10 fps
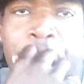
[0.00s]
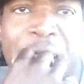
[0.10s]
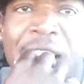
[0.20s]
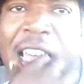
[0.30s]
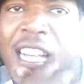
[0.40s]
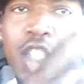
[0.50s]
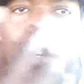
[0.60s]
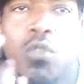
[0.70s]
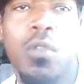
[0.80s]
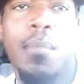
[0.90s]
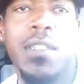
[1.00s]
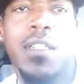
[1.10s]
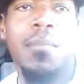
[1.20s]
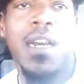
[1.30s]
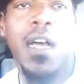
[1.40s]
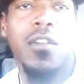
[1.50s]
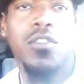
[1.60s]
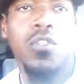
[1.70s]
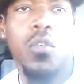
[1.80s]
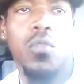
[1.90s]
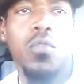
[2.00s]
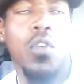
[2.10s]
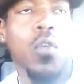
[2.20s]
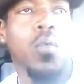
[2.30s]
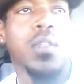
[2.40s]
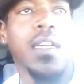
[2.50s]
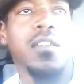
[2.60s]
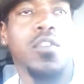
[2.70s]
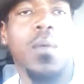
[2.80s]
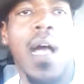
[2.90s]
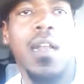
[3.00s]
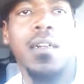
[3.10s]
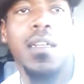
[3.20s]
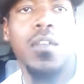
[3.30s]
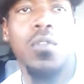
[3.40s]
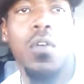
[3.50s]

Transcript: Now, like I told you, I'm a Gemini, so there's a duality.